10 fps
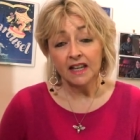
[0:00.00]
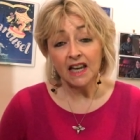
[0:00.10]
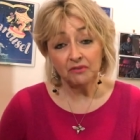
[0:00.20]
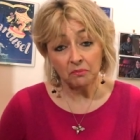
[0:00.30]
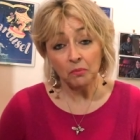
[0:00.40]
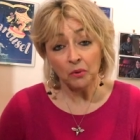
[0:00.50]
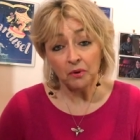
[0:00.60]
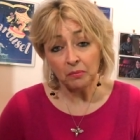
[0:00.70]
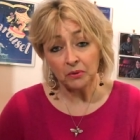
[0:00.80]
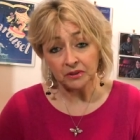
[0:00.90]
Even more
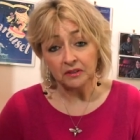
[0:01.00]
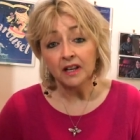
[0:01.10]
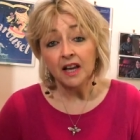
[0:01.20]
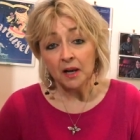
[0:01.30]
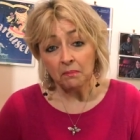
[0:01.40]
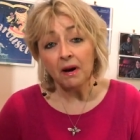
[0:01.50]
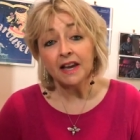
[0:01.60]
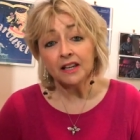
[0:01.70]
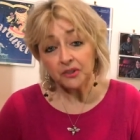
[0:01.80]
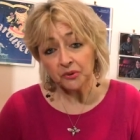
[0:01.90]
important, Mike had